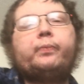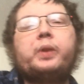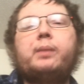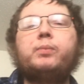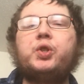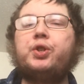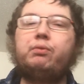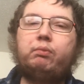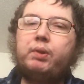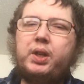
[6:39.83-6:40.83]
I'm
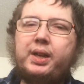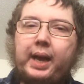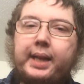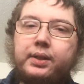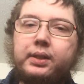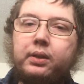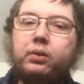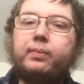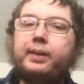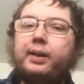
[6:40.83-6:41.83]
kind of
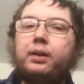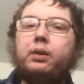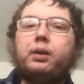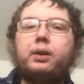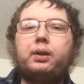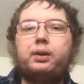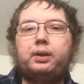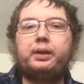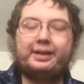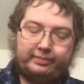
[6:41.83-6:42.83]
still a beginner,
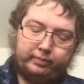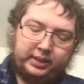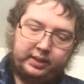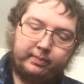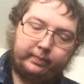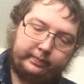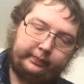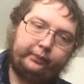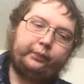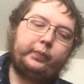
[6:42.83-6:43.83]
medium,
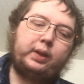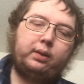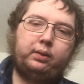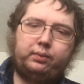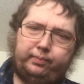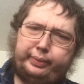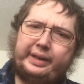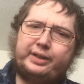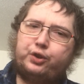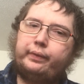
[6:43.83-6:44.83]
but
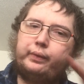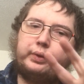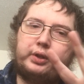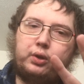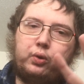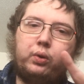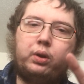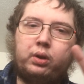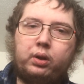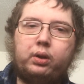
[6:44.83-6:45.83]
I shoot for 2
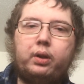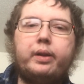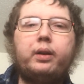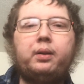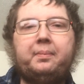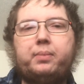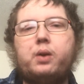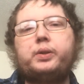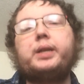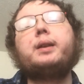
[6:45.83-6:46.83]

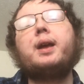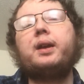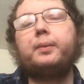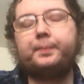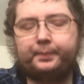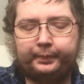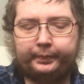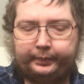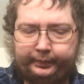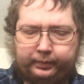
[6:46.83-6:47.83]
posts a day.
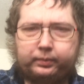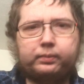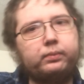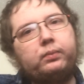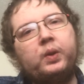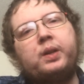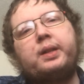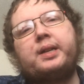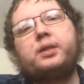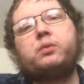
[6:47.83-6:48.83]

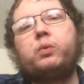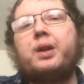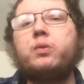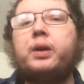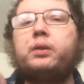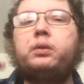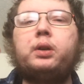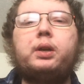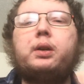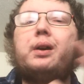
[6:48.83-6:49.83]
That's right around
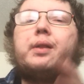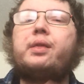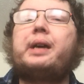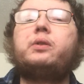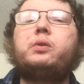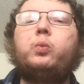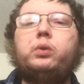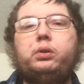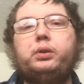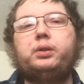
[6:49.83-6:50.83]
1,000
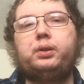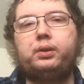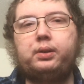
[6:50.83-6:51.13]
words.